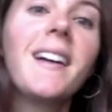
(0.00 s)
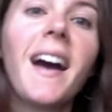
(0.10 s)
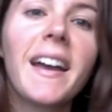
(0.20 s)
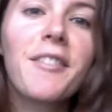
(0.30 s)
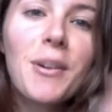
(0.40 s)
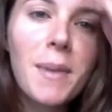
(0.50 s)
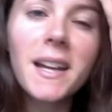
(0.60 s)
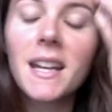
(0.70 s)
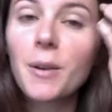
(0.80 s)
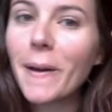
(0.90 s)
Hi
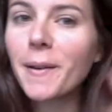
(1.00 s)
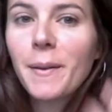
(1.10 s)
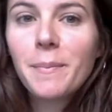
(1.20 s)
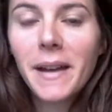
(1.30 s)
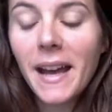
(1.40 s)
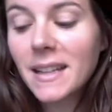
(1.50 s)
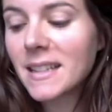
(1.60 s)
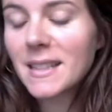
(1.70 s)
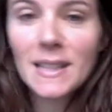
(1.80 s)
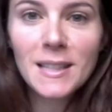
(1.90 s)
everybody, welcome back.
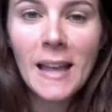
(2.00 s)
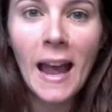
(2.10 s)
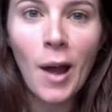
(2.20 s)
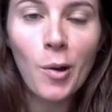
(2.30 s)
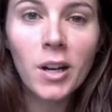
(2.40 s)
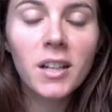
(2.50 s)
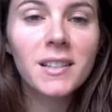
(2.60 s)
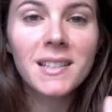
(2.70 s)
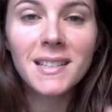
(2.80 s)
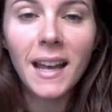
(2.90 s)
This is our
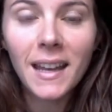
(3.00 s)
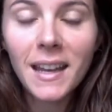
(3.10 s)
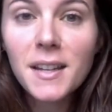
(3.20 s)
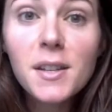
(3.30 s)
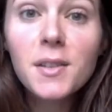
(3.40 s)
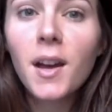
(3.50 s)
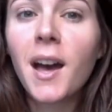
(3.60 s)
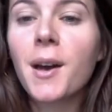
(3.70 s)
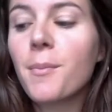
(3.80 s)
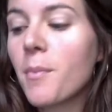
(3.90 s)
second
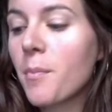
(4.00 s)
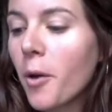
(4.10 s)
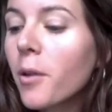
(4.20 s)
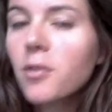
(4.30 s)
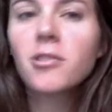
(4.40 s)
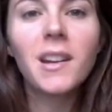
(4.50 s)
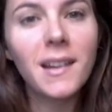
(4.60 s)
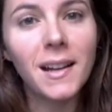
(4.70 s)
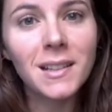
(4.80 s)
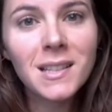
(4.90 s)
poetry
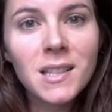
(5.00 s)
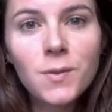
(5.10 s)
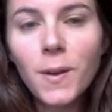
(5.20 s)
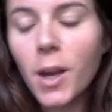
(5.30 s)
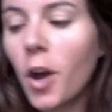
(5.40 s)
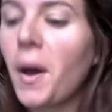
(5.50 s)
analysis video.